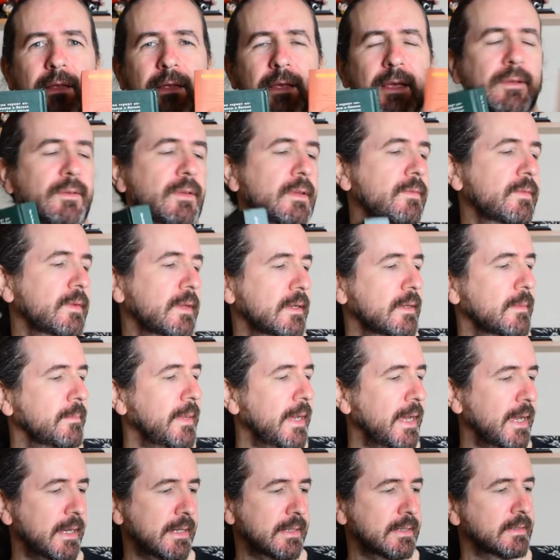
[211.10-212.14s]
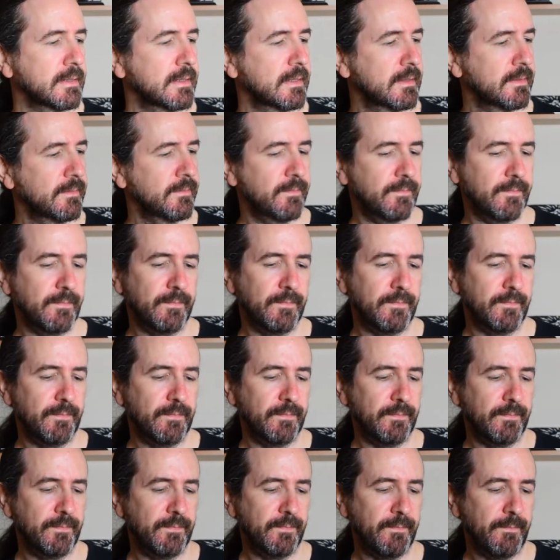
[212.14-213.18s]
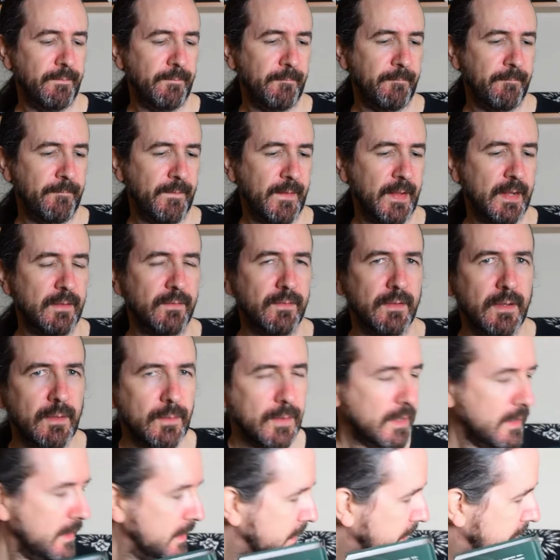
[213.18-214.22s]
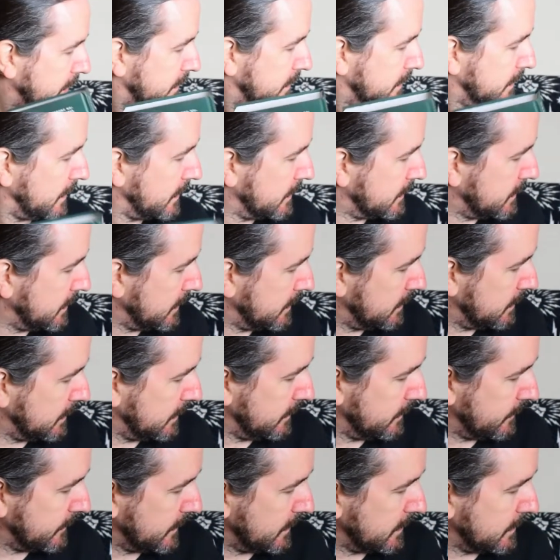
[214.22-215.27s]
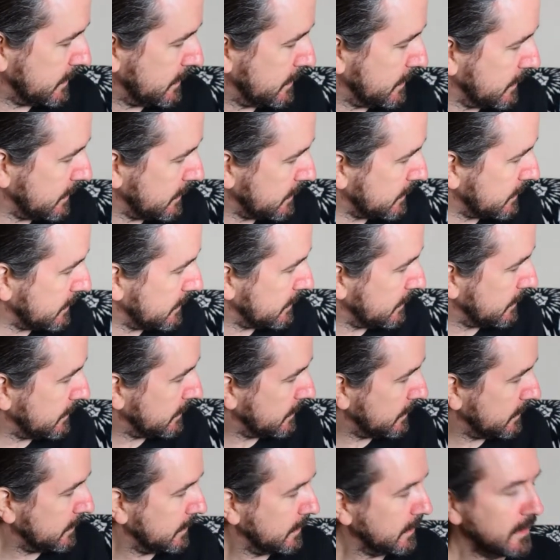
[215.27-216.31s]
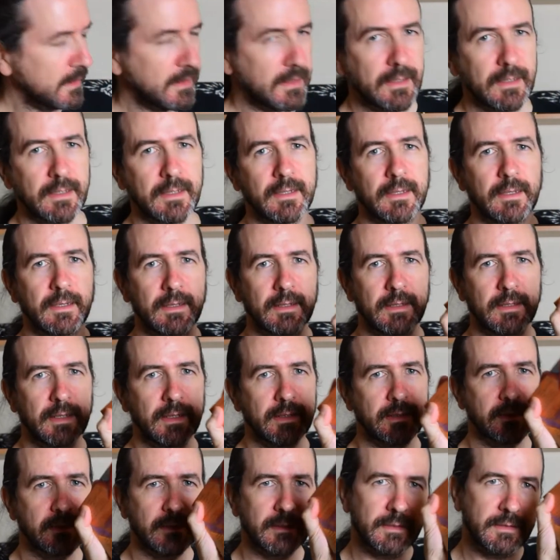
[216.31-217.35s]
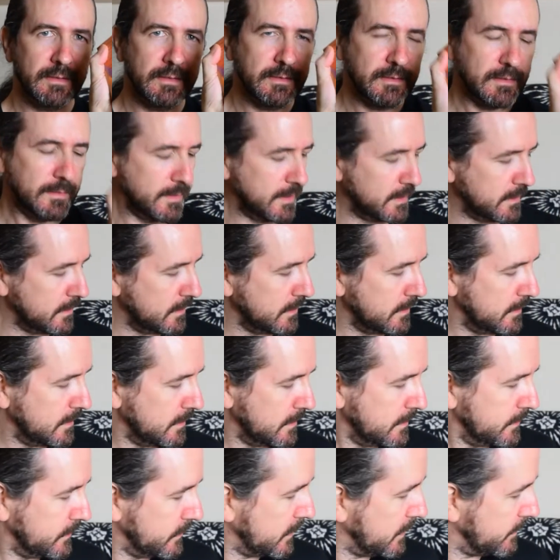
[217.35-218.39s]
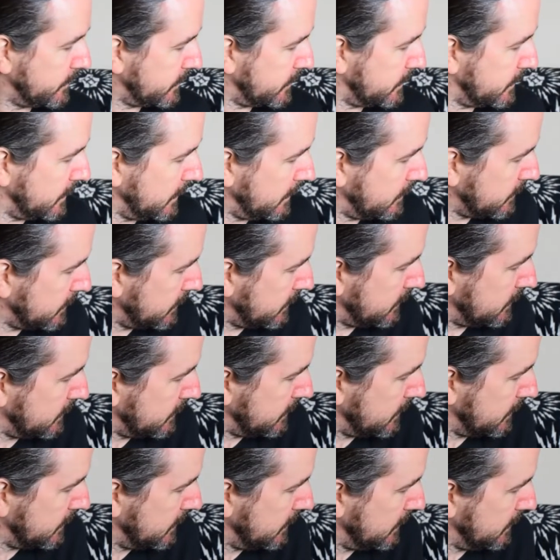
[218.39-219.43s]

How different are the backs? I don't know what all that says. Let's see that boy. Yeah, that's similar. Chamber Secrets.